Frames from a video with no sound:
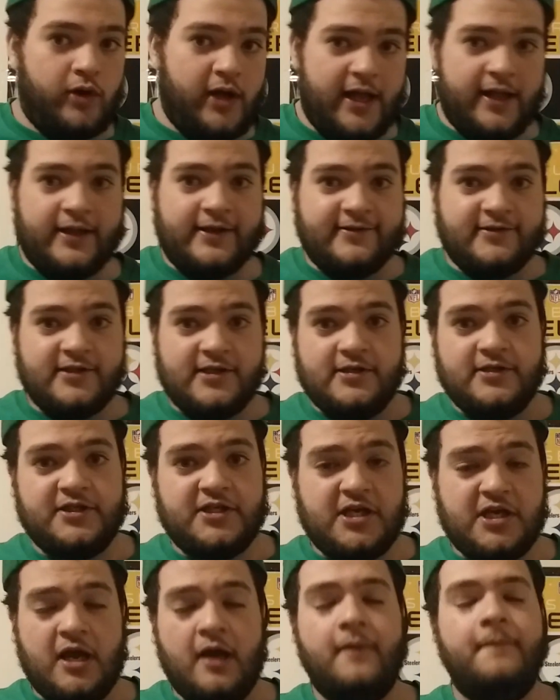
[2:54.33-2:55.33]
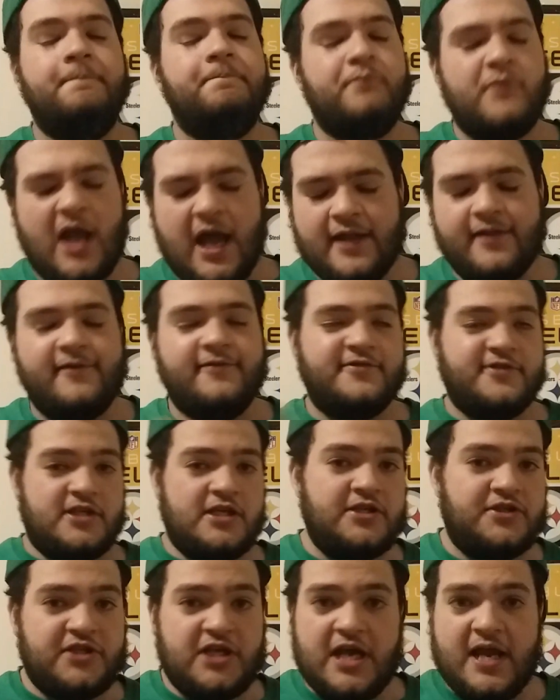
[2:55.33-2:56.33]
an NFC
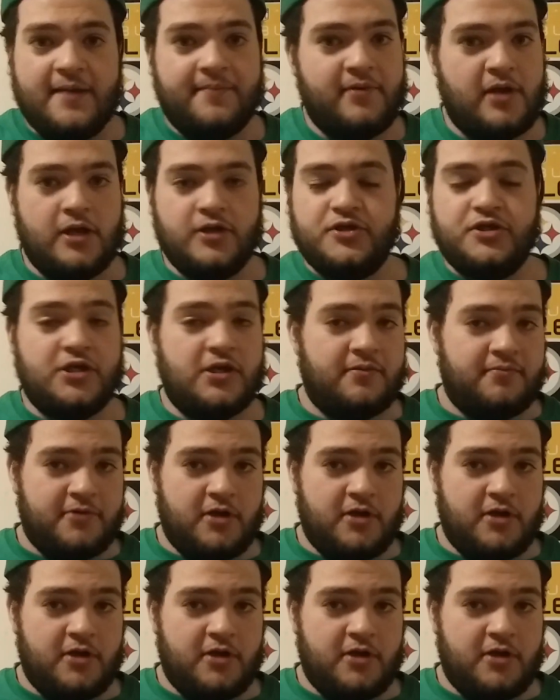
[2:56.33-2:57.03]
NFC championship.